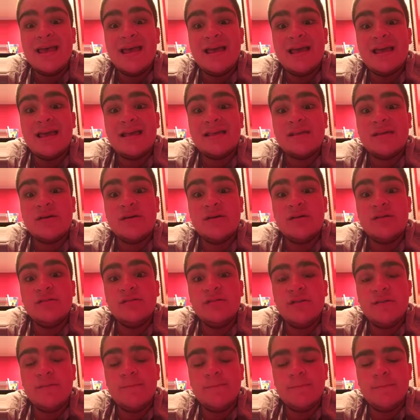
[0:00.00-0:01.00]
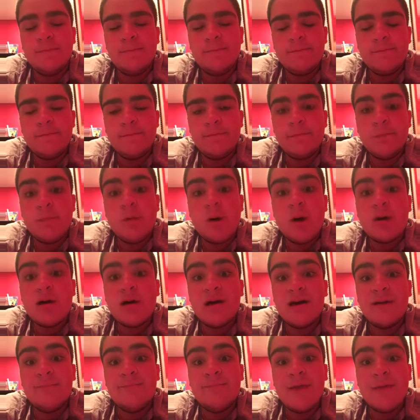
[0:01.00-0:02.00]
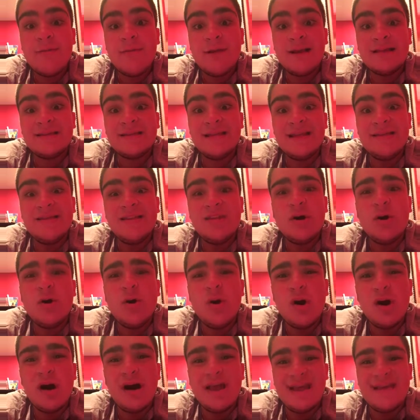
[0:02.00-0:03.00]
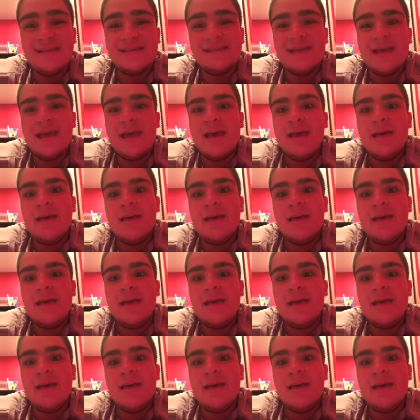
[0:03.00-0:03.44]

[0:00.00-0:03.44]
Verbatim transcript: It's going to work on Baby Einstein Toys.